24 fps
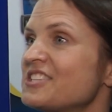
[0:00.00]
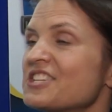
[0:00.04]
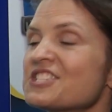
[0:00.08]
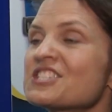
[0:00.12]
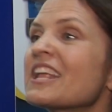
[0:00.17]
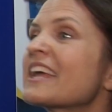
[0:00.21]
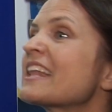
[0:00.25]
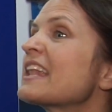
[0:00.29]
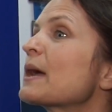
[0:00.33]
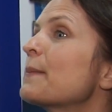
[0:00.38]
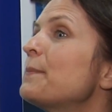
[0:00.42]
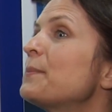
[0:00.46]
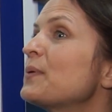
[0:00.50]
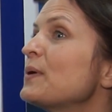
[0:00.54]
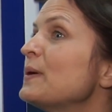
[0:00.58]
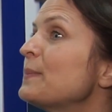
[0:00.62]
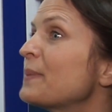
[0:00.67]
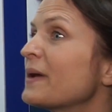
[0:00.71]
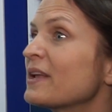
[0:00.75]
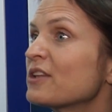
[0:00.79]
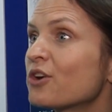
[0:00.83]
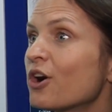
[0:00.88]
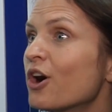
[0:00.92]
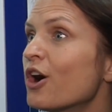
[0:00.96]
just like a
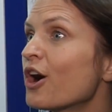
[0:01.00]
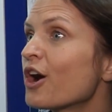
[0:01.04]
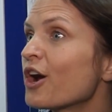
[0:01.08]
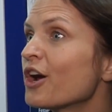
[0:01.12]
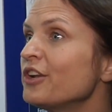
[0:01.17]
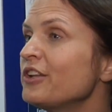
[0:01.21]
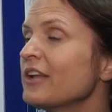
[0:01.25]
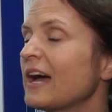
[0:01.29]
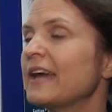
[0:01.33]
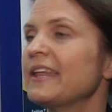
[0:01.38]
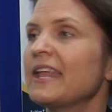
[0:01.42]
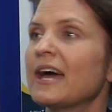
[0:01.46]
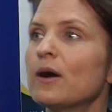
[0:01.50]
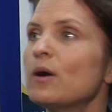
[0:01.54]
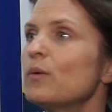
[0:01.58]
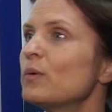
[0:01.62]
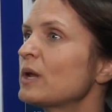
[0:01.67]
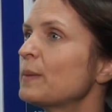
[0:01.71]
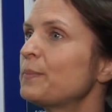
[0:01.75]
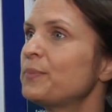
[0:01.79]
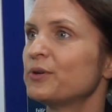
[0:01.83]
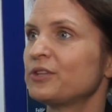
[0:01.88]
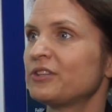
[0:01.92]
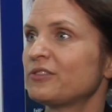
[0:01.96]
prepaid card, and now I want
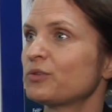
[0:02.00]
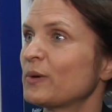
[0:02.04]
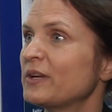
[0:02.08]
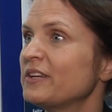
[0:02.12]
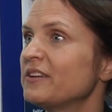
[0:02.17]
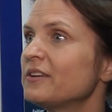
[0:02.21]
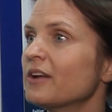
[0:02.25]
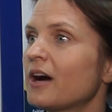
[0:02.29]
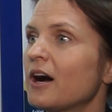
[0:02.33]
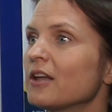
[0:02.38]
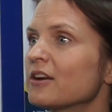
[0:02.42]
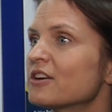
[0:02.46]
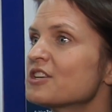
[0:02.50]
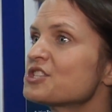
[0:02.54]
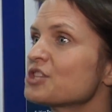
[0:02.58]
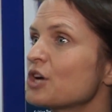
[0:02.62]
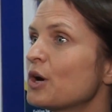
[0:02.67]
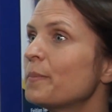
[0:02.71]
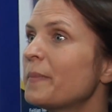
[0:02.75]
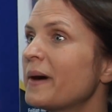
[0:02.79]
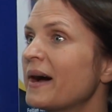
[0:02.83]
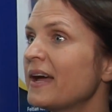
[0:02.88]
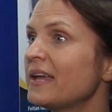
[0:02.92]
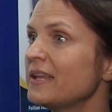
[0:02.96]
to put twenty dollars
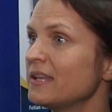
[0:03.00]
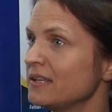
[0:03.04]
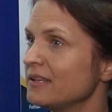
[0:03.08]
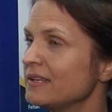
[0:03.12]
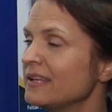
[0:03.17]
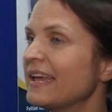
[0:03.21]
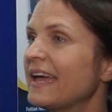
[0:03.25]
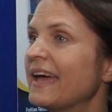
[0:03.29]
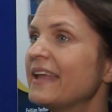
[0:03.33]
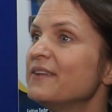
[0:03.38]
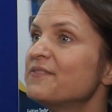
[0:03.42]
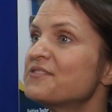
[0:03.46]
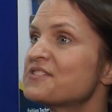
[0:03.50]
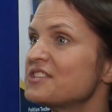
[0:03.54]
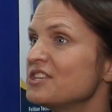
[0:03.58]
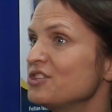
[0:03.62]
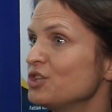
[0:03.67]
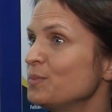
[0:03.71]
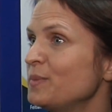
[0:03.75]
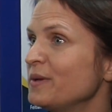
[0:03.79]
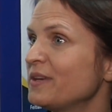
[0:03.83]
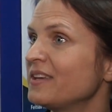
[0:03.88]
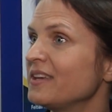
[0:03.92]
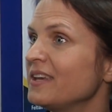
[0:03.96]
on my N F
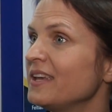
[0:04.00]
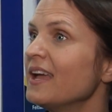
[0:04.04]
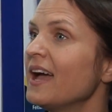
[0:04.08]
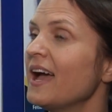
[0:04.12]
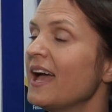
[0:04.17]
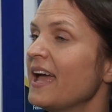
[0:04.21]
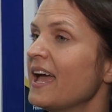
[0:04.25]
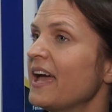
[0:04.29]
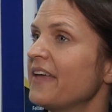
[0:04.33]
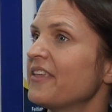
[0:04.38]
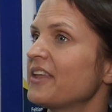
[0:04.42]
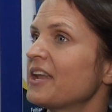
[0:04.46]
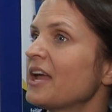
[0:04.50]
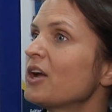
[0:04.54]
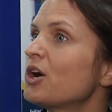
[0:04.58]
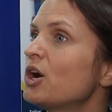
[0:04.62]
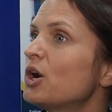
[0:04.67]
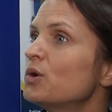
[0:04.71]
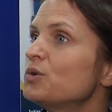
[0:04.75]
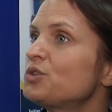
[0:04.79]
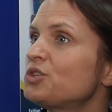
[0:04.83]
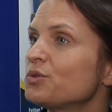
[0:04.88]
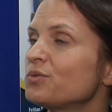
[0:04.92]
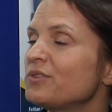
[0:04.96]
C YubiKey, and then I
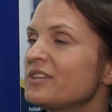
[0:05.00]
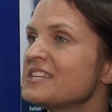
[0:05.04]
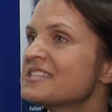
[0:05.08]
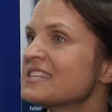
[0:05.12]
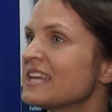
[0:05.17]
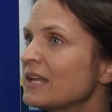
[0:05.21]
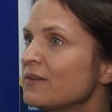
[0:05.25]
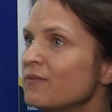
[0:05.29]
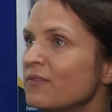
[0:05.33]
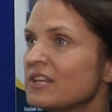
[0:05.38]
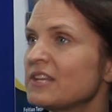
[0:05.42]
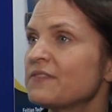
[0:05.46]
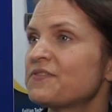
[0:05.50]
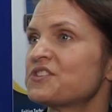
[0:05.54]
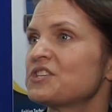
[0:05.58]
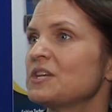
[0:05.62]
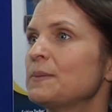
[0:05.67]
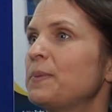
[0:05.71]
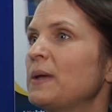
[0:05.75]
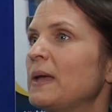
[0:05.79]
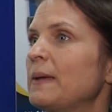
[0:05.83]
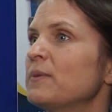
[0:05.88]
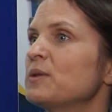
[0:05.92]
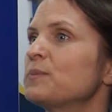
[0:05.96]
go to these N F C
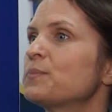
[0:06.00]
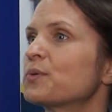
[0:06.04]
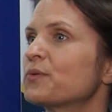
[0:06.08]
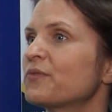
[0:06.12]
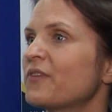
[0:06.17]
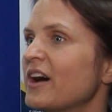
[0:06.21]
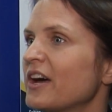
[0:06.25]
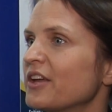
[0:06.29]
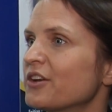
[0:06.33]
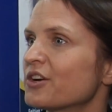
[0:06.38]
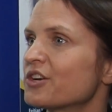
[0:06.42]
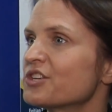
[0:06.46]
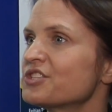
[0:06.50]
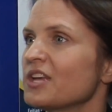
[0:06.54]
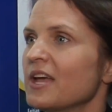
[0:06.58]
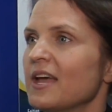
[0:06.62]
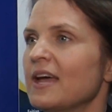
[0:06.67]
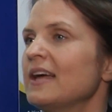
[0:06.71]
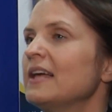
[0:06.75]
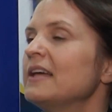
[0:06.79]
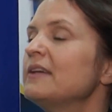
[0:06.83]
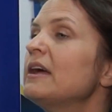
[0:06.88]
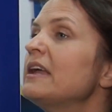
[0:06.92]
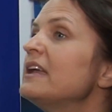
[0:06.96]
payment providers.
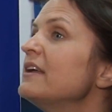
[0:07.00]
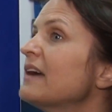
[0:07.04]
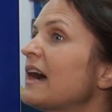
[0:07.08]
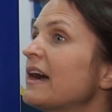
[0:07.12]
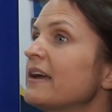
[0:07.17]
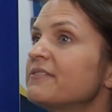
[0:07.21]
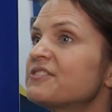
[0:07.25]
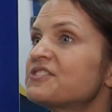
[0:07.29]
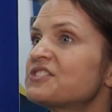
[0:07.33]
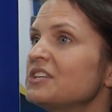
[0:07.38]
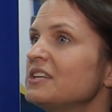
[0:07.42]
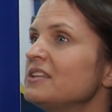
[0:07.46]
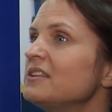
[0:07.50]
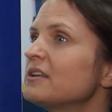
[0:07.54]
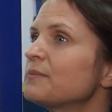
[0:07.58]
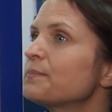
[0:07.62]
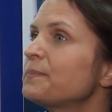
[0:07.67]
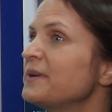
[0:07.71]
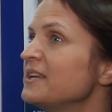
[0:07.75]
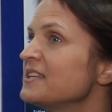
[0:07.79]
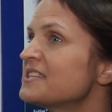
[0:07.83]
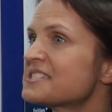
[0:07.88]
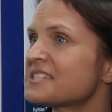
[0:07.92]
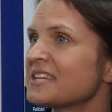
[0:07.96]
I've seen that
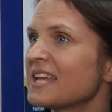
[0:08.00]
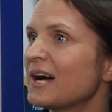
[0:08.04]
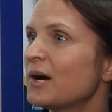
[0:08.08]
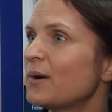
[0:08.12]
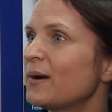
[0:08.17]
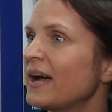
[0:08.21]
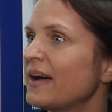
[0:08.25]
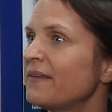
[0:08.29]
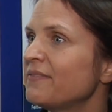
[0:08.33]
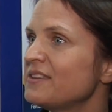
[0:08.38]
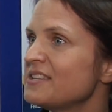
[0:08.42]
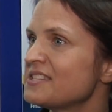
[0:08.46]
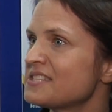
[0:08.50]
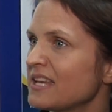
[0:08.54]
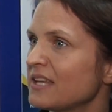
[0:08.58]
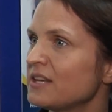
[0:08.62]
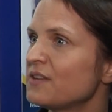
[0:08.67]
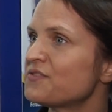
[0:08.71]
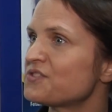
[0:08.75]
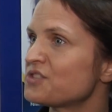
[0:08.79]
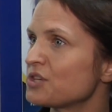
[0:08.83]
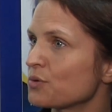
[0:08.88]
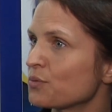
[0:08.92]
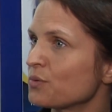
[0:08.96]
Pete's now have these N
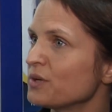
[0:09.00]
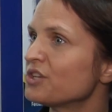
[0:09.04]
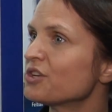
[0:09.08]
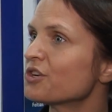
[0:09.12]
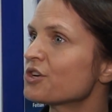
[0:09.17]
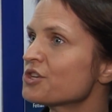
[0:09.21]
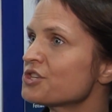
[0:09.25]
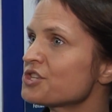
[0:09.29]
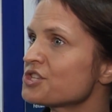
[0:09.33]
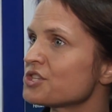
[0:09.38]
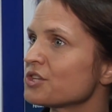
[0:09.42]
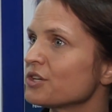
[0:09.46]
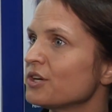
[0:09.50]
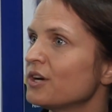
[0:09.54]
F C readers.